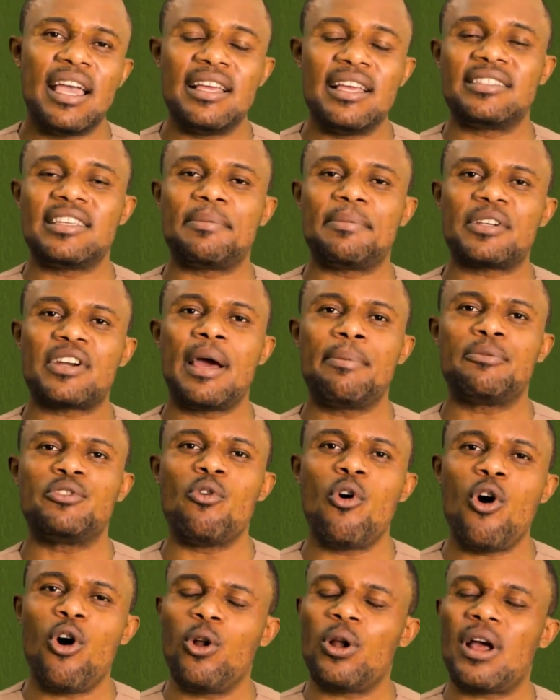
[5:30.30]
and subscribe
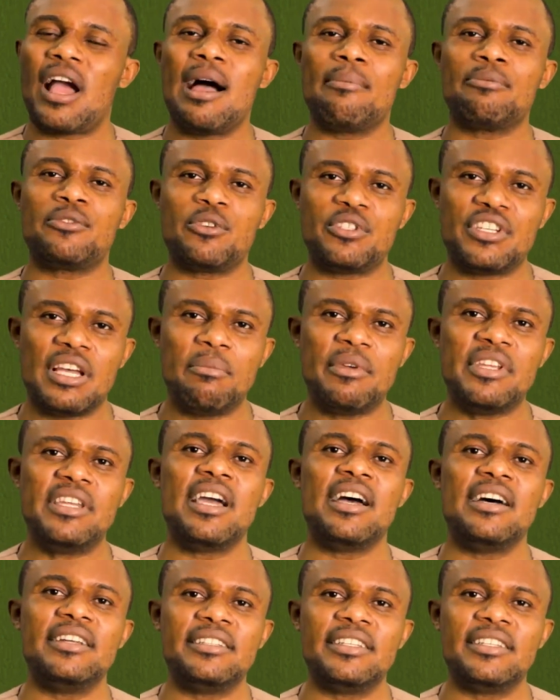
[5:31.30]
to all Calm social
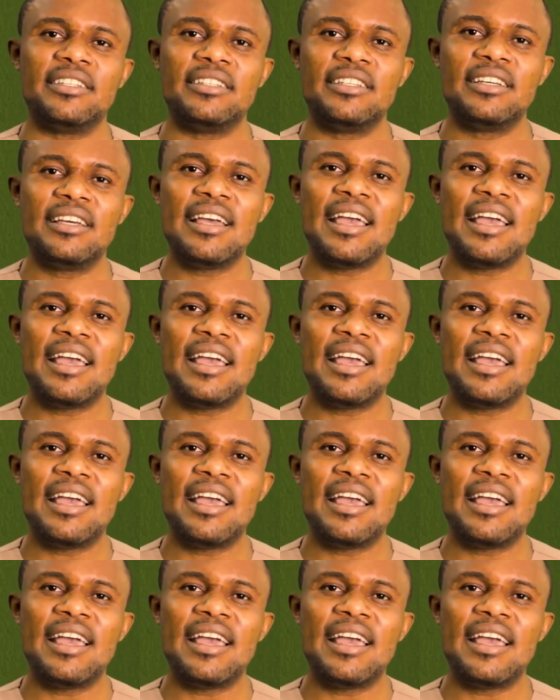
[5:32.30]
media handle